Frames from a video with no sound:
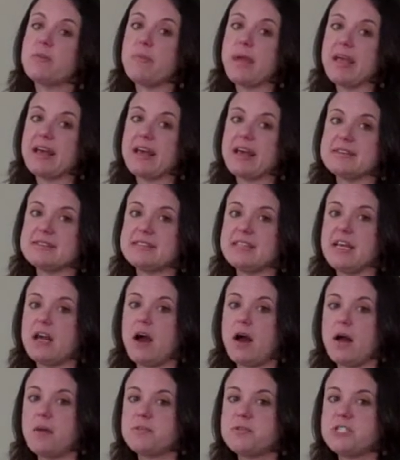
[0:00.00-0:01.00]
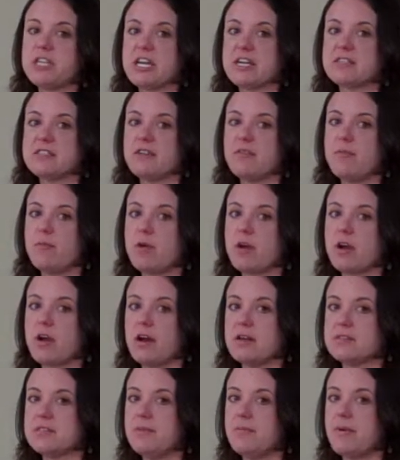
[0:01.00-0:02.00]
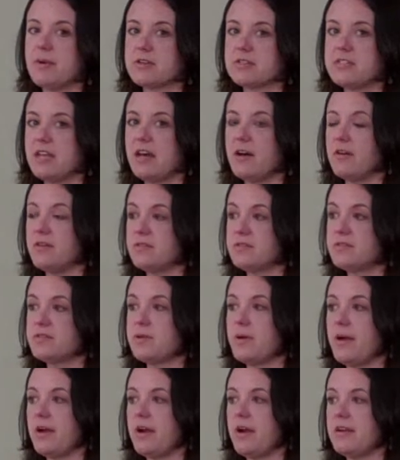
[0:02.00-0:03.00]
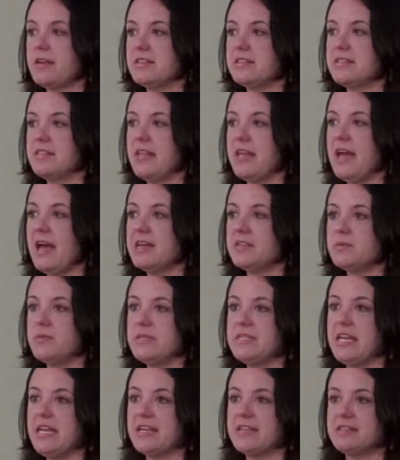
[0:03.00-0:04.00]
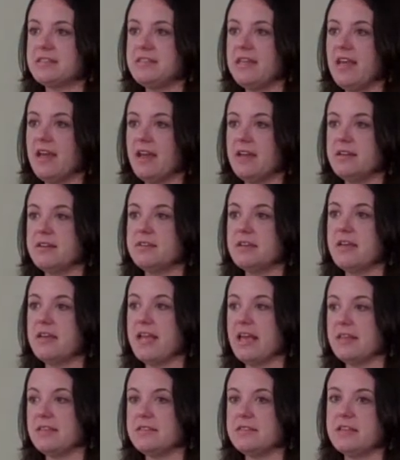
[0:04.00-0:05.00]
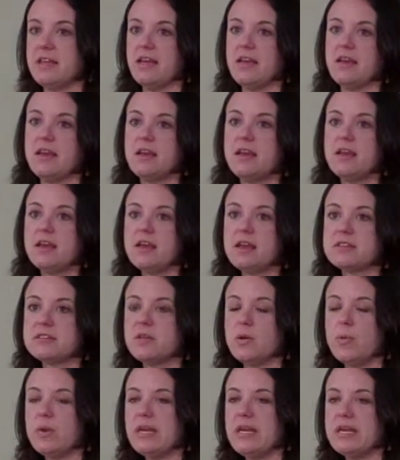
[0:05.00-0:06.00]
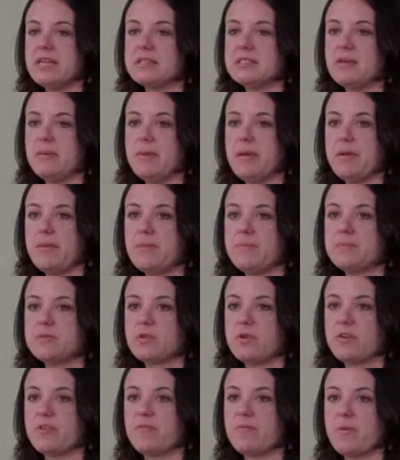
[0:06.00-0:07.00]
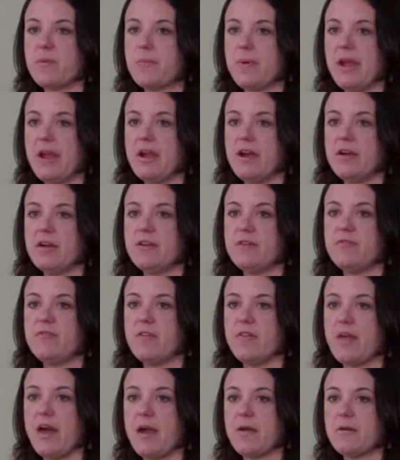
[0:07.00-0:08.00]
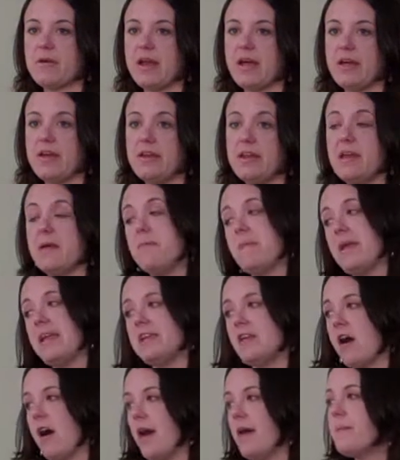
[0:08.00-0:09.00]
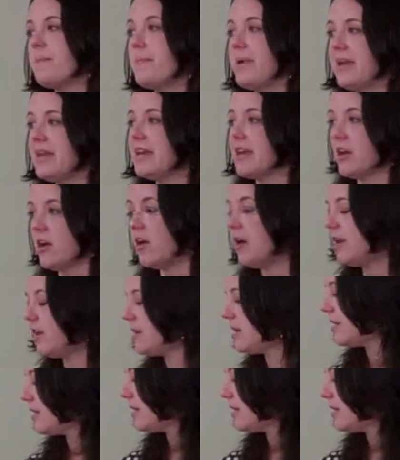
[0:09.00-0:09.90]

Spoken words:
make us the object of more gossip ourselves, quite honestly, as we take a stand against it. So we need to be sort of prepared for that reality. It may not, but it could.